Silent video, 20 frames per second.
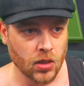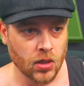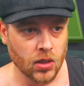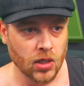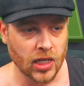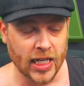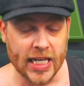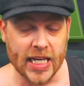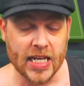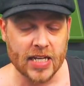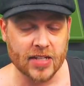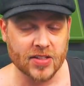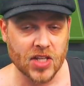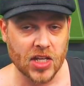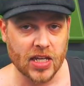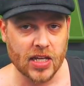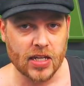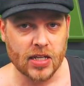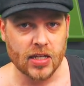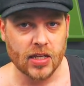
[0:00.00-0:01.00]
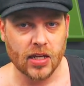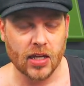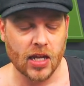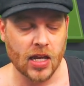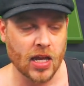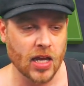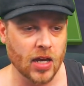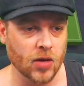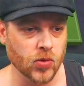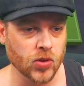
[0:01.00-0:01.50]
leagues here.
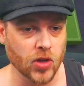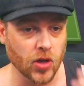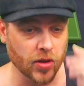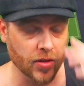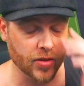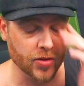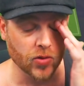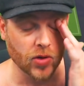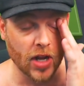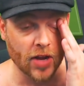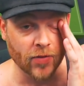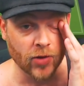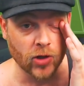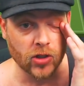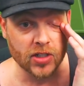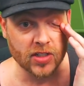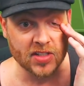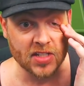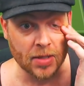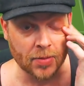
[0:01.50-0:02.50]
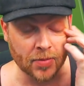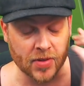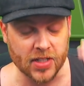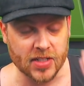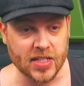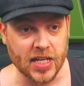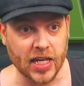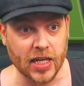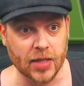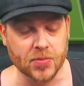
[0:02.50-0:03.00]
We'll go through and have a look at some of the
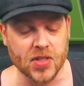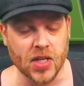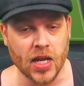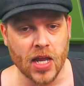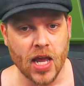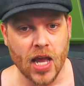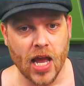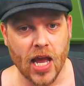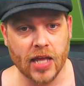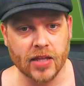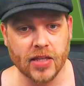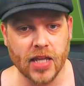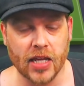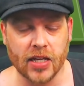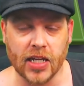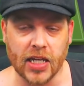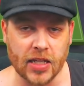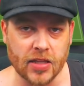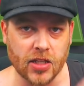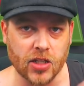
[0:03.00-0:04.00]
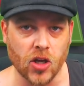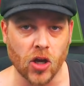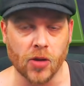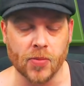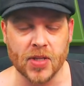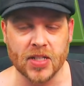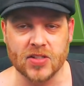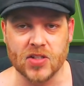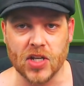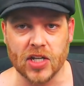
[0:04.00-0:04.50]
teams. And then in the
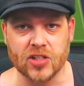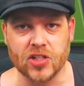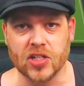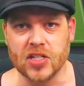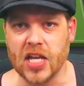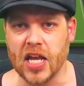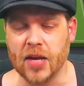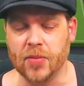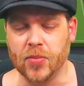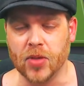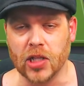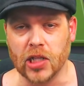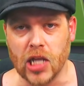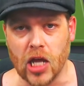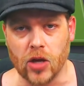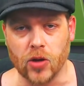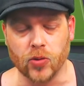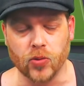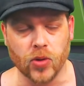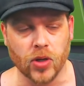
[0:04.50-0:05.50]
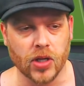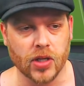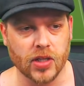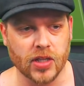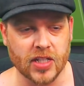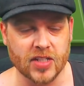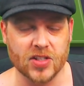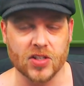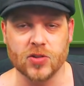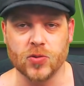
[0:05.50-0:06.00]
comment section down below,
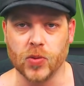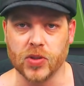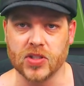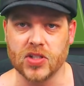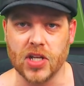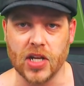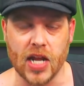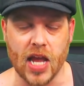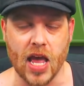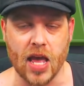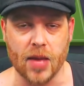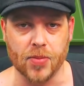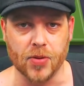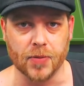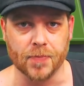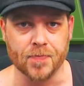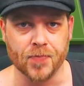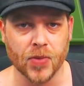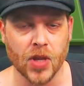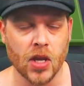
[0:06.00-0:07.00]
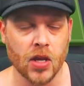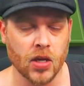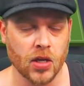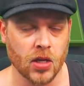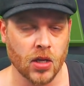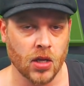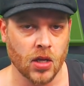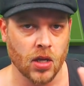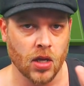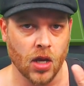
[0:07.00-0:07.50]
this is what's going to happen.
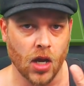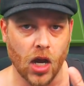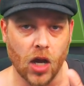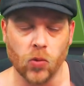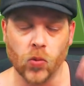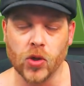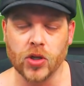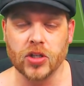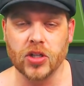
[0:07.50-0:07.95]
I want